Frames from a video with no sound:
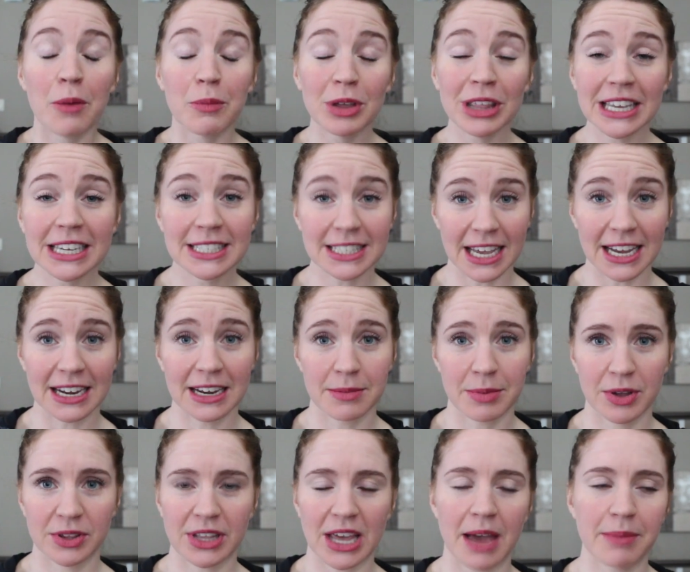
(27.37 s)
I'm really
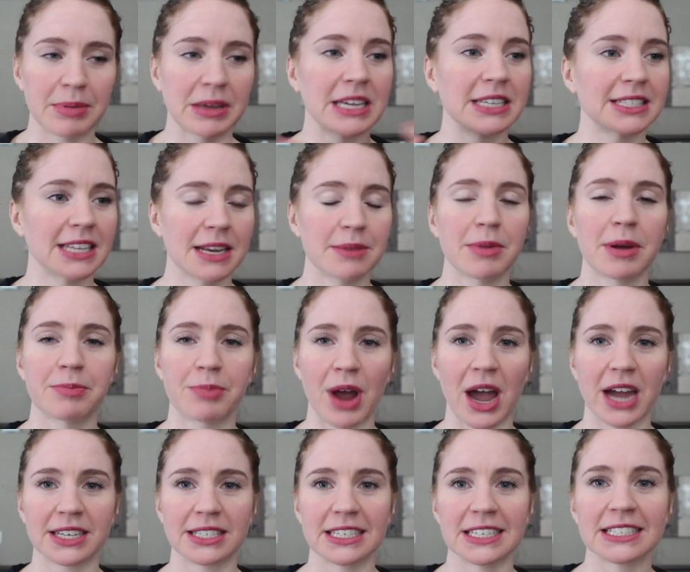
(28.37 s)
excited about that because in my
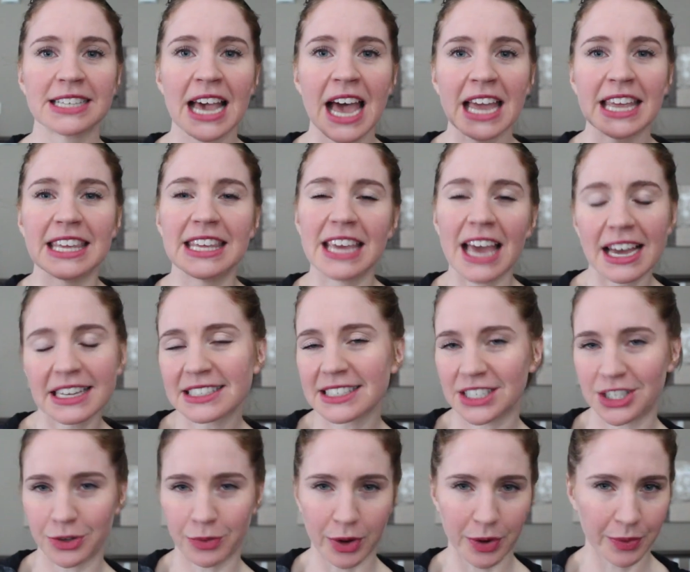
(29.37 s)
practice,
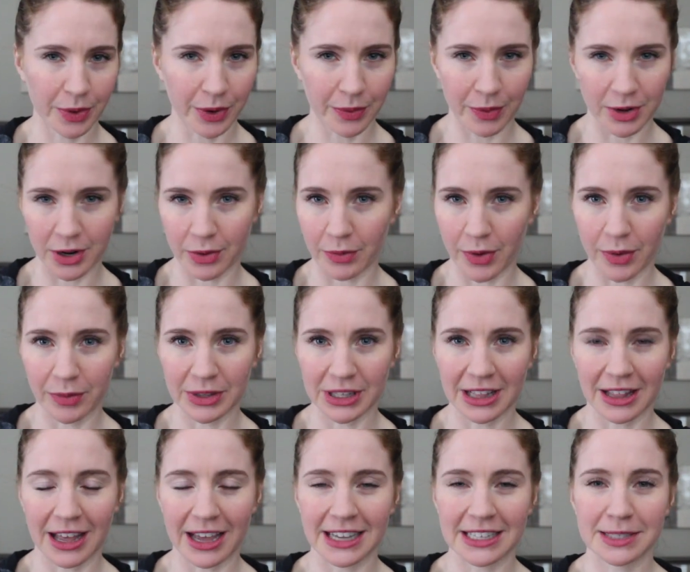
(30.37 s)
yes, I do want to work one-on-one
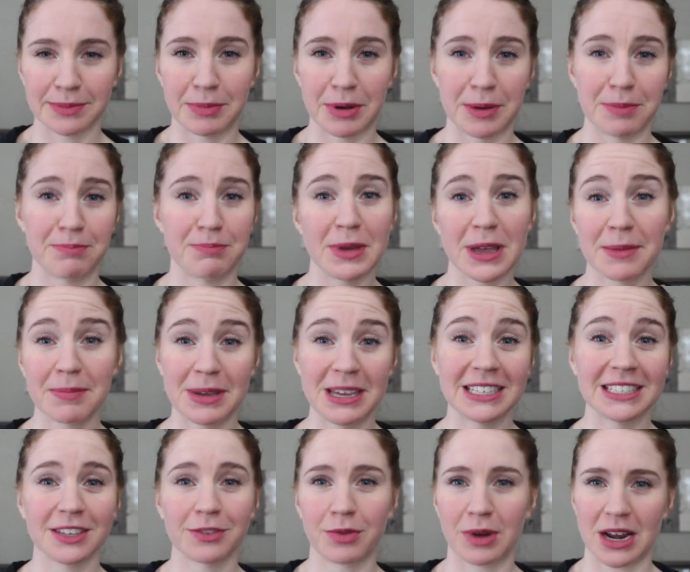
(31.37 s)
with clients, but a big
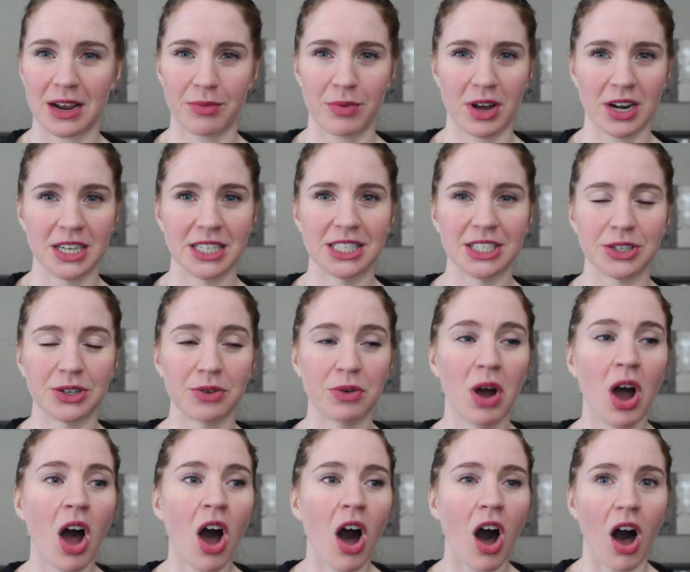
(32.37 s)
piece of what I want to
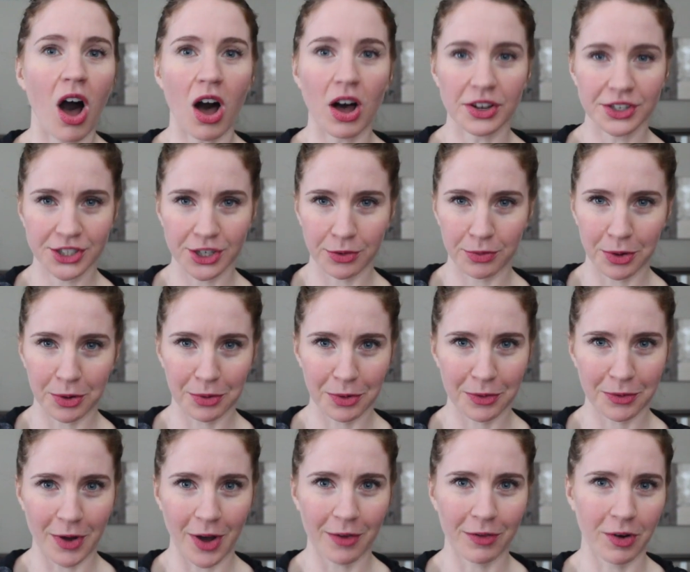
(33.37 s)
do also
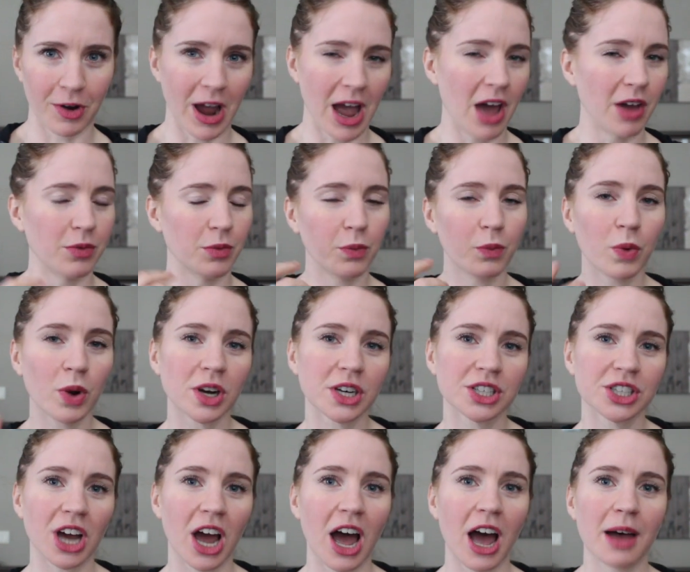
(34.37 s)
will revolve around
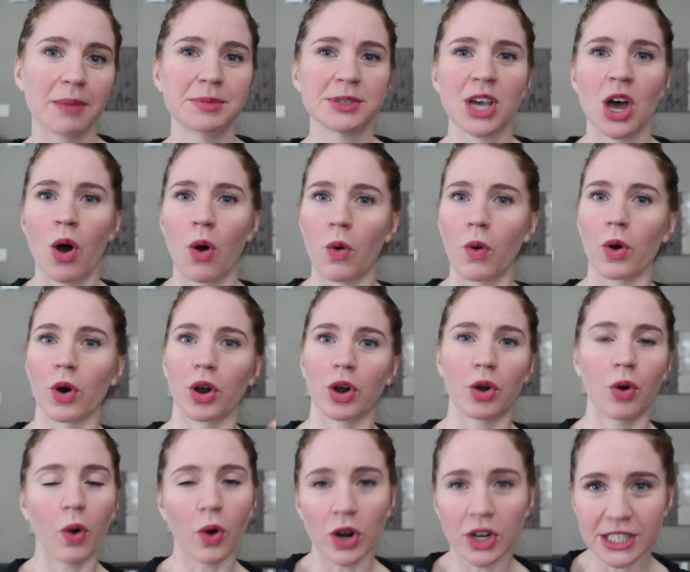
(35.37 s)
workshops
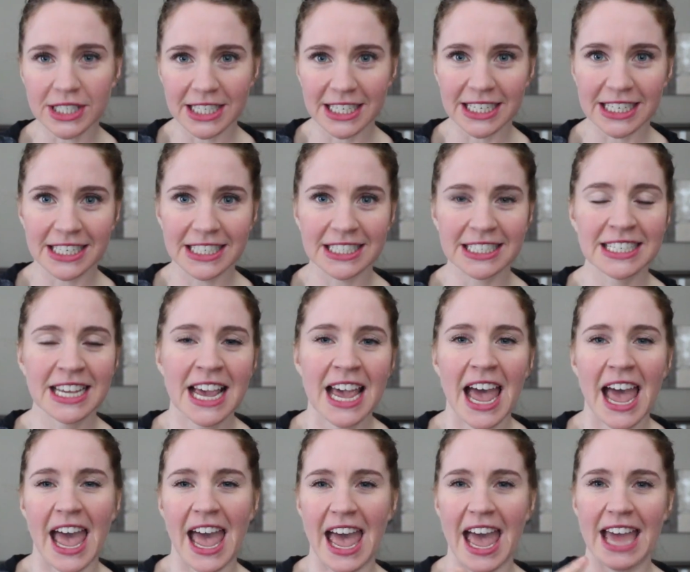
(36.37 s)
or courses
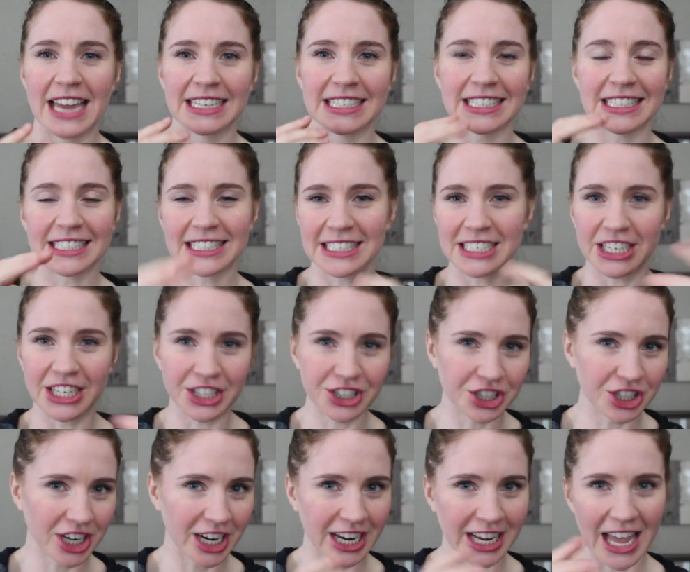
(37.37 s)
and
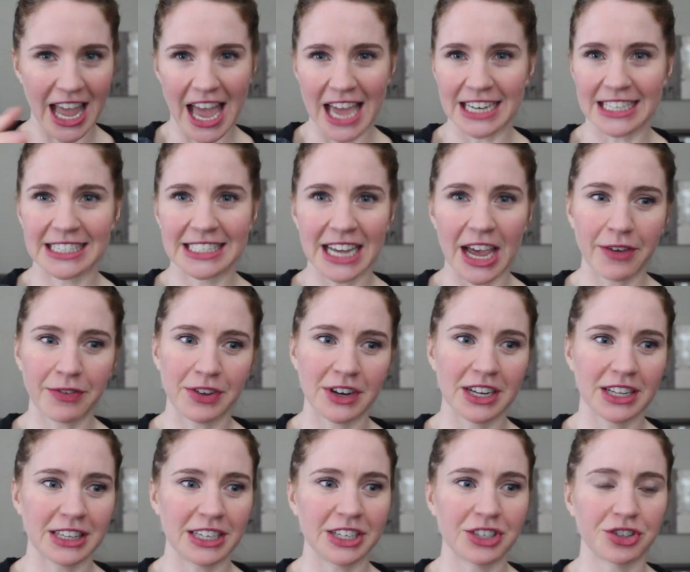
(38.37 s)
teaching and
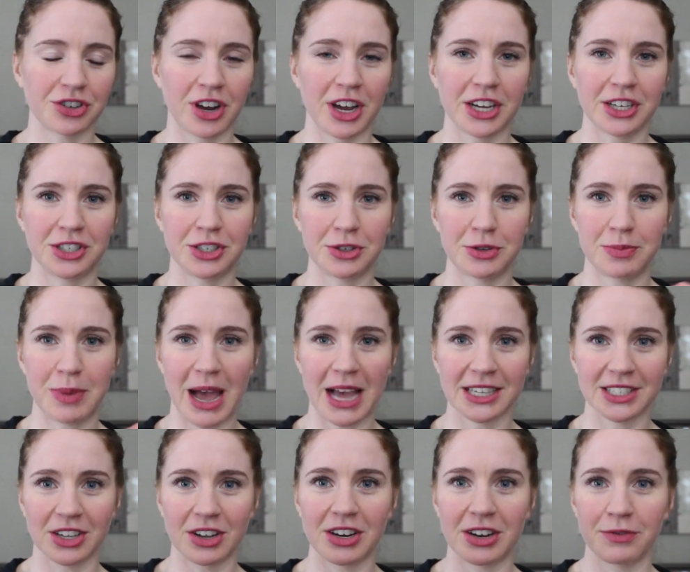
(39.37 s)
definitely trying to
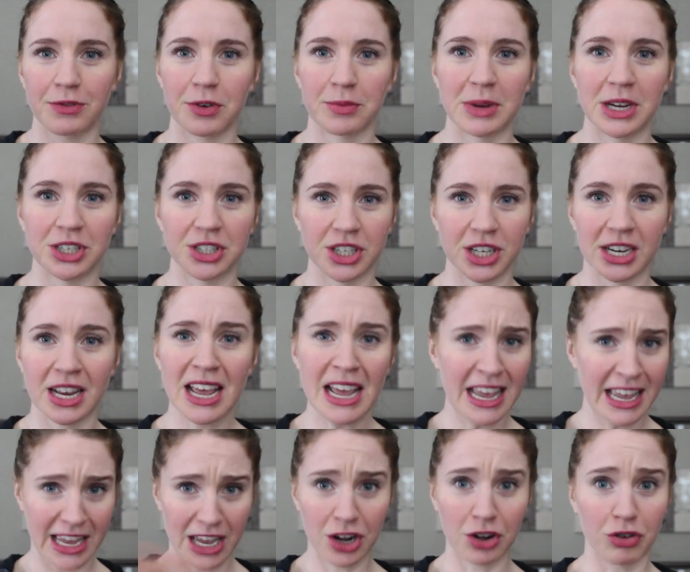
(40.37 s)
pass on information
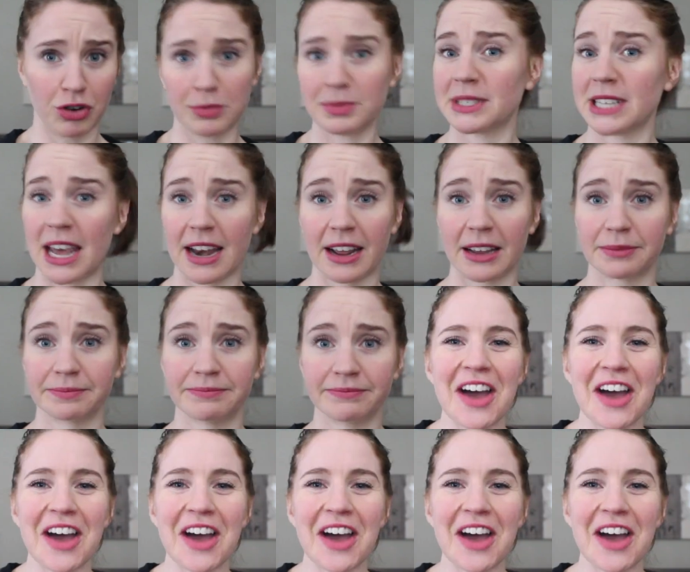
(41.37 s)
in a group setting.